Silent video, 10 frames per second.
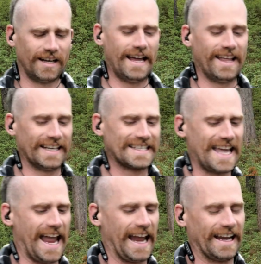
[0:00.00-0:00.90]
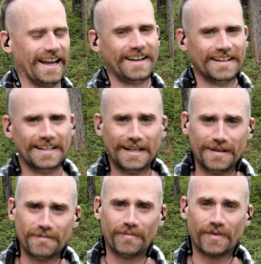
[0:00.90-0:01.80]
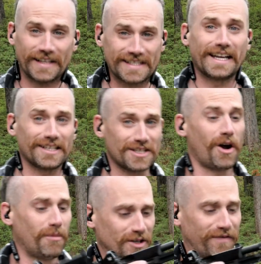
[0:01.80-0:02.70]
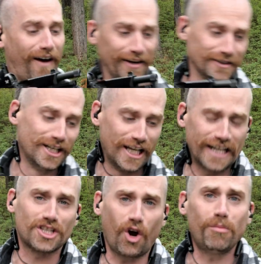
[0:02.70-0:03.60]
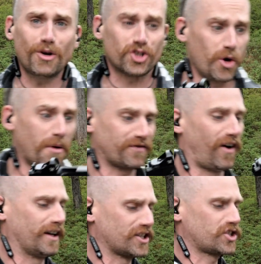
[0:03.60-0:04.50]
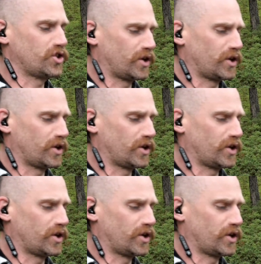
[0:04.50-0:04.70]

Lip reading: this thing is so much fun. It's almost too much fun. Let's shoot